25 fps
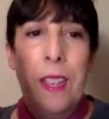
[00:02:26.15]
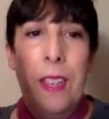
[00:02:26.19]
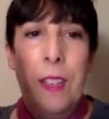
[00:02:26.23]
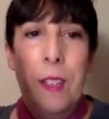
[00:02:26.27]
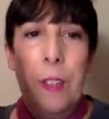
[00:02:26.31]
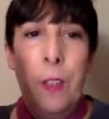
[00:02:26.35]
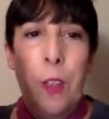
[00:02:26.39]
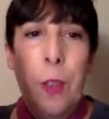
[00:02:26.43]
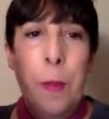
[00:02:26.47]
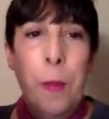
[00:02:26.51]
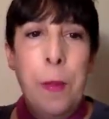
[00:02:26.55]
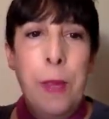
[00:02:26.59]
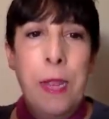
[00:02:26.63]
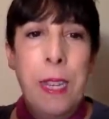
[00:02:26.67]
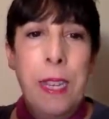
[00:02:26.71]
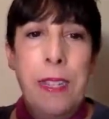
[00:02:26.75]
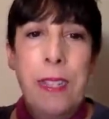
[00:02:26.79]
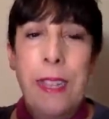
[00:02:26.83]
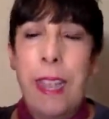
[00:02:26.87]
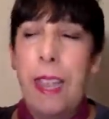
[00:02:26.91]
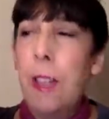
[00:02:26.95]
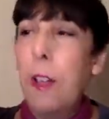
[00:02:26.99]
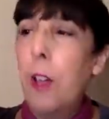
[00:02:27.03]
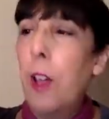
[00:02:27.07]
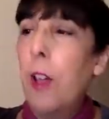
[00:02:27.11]
So I'm going to
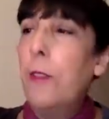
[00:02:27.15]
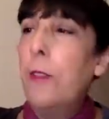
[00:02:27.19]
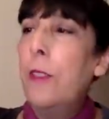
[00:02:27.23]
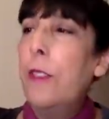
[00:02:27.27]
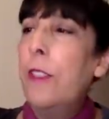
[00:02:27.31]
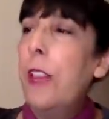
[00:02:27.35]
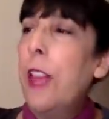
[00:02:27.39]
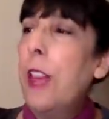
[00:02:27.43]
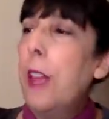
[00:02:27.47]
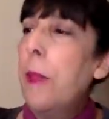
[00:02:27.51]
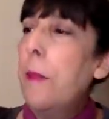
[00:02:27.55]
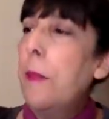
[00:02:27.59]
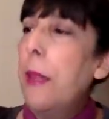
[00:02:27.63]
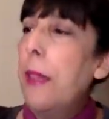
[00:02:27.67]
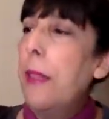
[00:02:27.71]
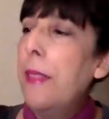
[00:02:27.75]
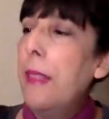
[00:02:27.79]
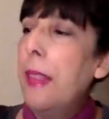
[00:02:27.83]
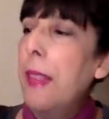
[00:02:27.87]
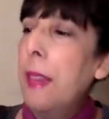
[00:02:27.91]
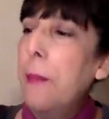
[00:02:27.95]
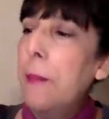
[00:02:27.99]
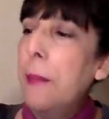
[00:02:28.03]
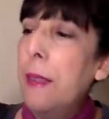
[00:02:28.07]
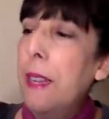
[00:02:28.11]
take off some and
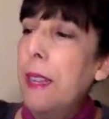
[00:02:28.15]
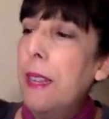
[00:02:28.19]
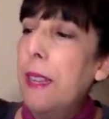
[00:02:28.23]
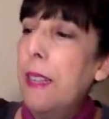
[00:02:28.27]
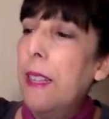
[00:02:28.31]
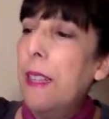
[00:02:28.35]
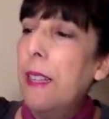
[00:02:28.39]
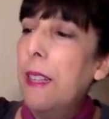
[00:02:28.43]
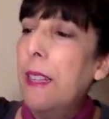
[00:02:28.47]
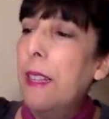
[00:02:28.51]
then I'm going to